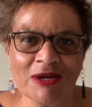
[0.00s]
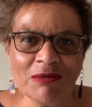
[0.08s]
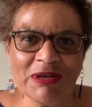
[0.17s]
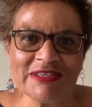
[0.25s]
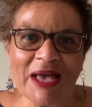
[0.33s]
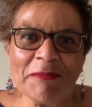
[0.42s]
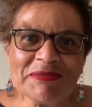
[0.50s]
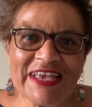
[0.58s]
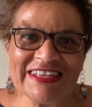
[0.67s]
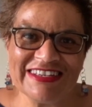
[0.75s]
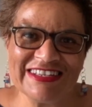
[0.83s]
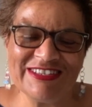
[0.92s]
Well, it's
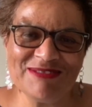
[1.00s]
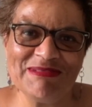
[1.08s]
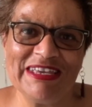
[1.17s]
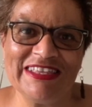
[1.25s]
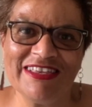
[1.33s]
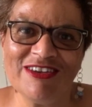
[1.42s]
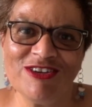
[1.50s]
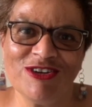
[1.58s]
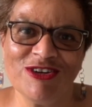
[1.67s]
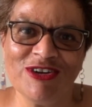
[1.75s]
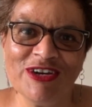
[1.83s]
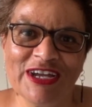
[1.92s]
upsetting to me that
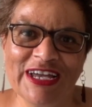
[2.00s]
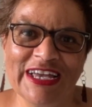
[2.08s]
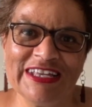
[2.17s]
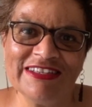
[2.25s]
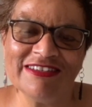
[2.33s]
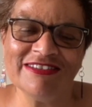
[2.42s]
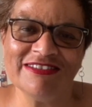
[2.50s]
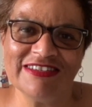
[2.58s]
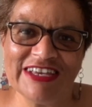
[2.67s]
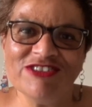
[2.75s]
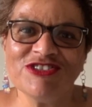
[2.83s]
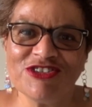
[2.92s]
you're in
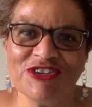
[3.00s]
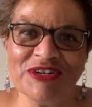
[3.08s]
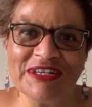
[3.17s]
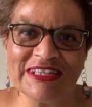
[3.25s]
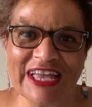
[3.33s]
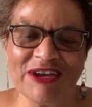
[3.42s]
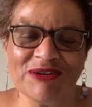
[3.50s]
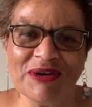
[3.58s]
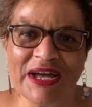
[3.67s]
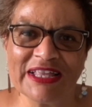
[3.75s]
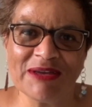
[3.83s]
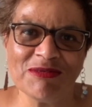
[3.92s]
danger now,
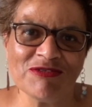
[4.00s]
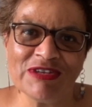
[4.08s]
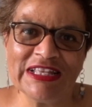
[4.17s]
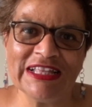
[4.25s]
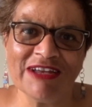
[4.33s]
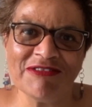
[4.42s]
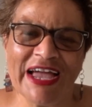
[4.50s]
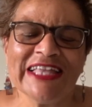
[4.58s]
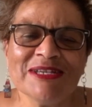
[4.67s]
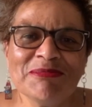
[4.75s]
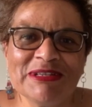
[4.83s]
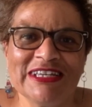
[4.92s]
and I would really love
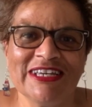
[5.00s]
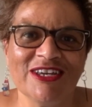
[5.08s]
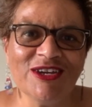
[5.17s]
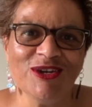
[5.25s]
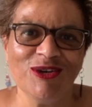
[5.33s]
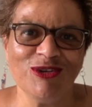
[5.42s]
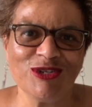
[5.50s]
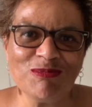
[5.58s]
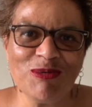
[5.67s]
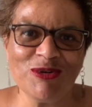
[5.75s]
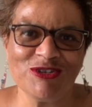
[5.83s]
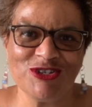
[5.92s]
anybody who
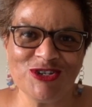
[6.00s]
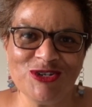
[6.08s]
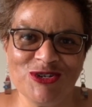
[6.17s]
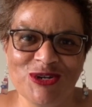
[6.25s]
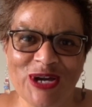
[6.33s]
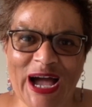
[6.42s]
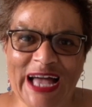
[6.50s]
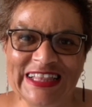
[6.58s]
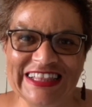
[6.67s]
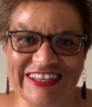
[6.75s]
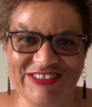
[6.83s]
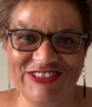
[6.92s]
supports you and
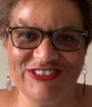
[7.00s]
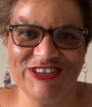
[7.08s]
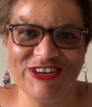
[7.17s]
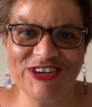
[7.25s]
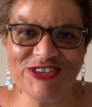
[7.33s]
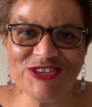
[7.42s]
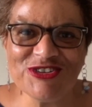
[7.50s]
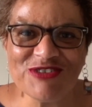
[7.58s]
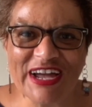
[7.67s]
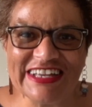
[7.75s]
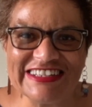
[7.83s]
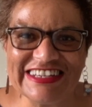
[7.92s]
literature, new
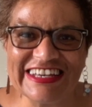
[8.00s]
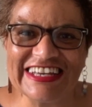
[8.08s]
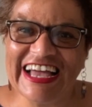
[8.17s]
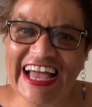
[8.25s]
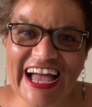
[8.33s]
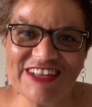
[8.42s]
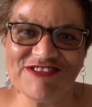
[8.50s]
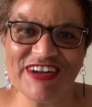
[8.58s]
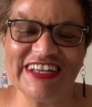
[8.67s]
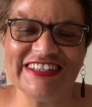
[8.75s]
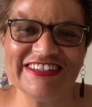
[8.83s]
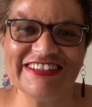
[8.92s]
writing and
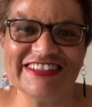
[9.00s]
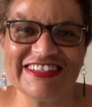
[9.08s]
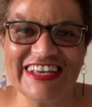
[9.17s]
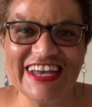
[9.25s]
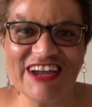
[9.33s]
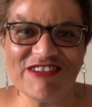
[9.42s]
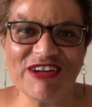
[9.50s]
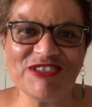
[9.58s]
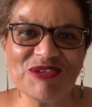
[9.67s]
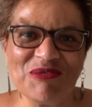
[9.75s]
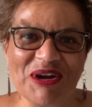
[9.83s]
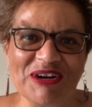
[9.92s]
writers around
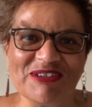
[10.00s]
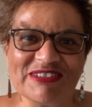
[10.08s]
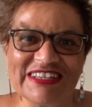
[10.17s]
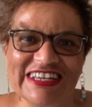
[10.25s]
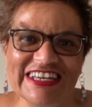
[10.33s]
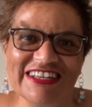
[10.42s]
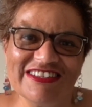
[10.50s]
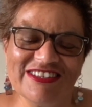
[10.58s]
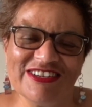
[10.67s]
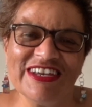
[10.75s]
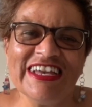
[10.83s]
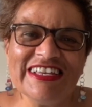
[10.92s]
the world
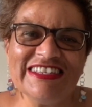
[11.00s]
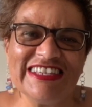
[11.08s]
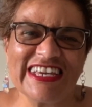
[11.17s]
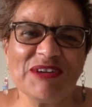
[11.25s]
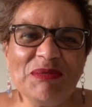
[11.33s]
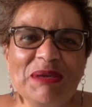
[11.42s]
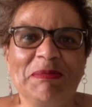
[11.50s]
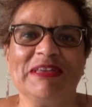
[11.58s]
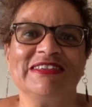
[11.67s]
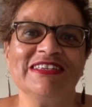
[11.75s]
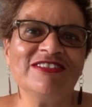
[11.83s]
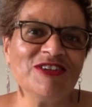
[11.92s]
to dig a wee
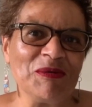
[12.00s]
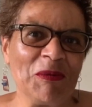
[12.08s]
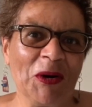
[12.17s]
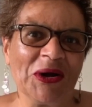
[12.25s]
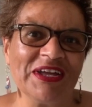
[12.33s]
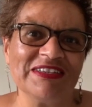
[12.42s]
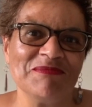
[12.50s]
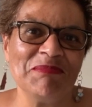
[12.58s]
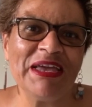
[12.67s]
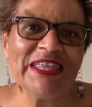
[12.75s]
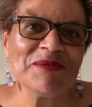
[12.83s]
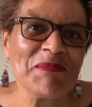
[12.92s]
bit into your pocket and
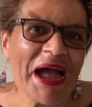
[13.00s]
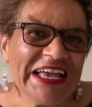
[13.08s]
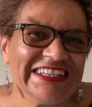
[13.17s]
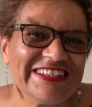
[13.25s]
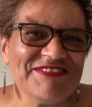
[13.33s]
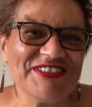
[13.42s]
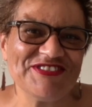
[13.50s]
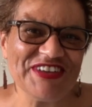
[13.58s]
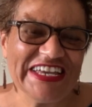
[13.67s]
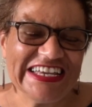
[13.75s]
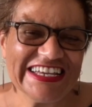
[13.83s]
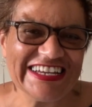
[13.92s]
pay the price of a
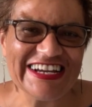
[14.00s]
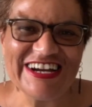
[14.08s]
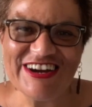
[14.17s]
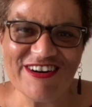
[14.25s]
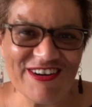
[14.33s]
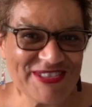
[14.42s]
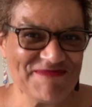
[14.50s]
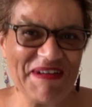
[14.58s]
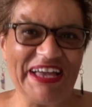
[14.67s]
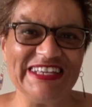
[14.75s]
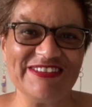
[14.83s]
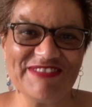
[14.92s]
drink or the
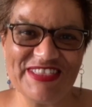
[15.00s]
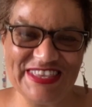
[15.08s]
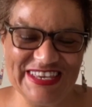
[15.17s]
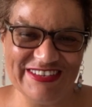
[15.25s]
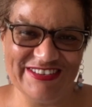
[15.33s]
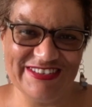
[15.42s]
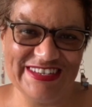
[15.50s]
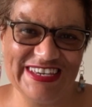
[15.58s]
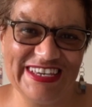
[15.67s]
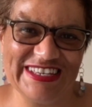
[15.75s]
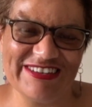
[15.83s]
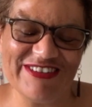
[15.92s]
price of a theatre
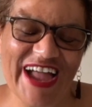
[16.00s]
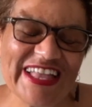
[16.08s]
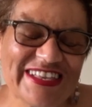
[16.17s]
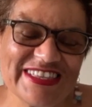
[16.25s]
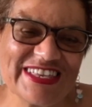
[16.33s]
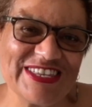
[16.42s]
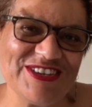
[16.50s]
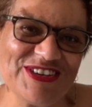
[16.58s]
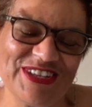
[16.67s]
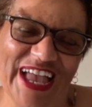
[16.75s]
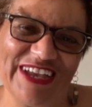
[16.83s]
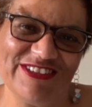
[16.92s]
ticket or anything that you
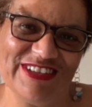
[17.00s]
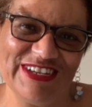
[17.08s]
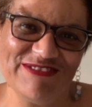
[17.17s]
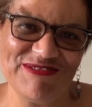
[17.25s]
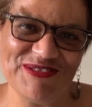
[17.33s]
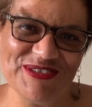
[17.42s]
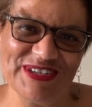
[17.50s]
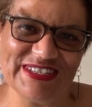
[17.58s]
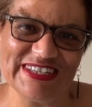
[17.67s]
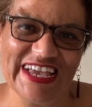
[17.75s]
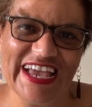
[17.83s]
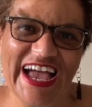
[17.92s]
could actually afford
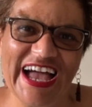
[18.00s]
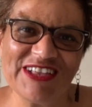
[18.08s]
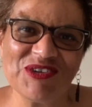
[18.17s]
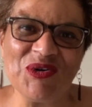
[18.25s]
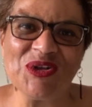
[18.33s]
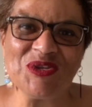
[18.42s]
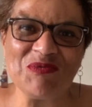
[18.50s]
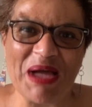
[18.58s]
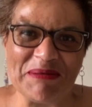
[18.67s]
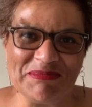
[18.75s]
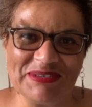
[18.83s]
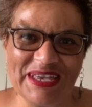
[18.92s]
and go on the
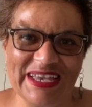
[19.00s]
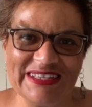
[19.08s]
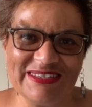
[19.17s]
website